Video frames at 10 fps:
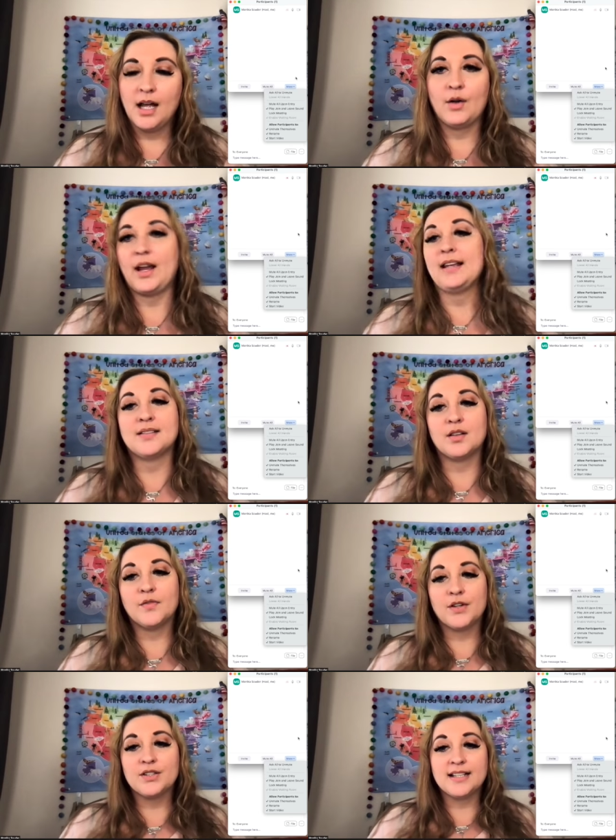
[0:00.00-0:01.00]
Okay, so the
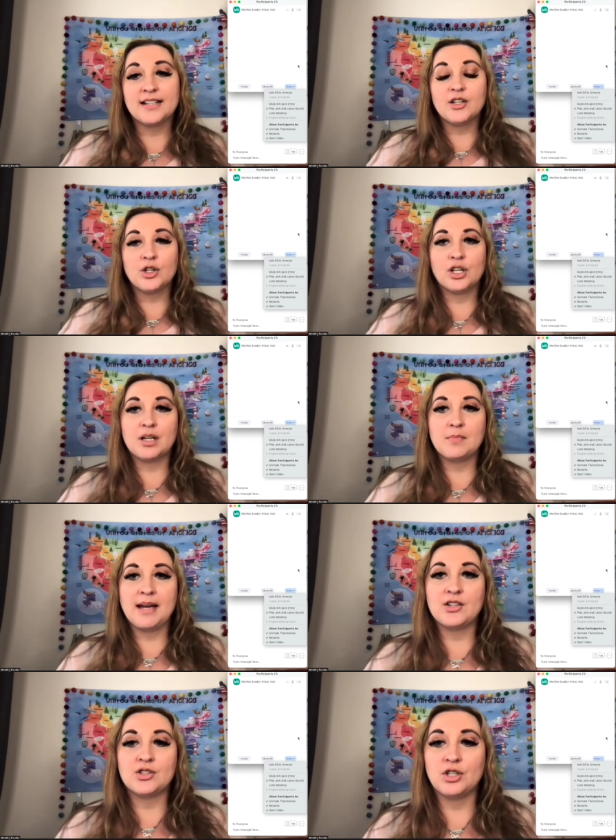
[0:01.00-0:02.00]
first thing that you're going to make sure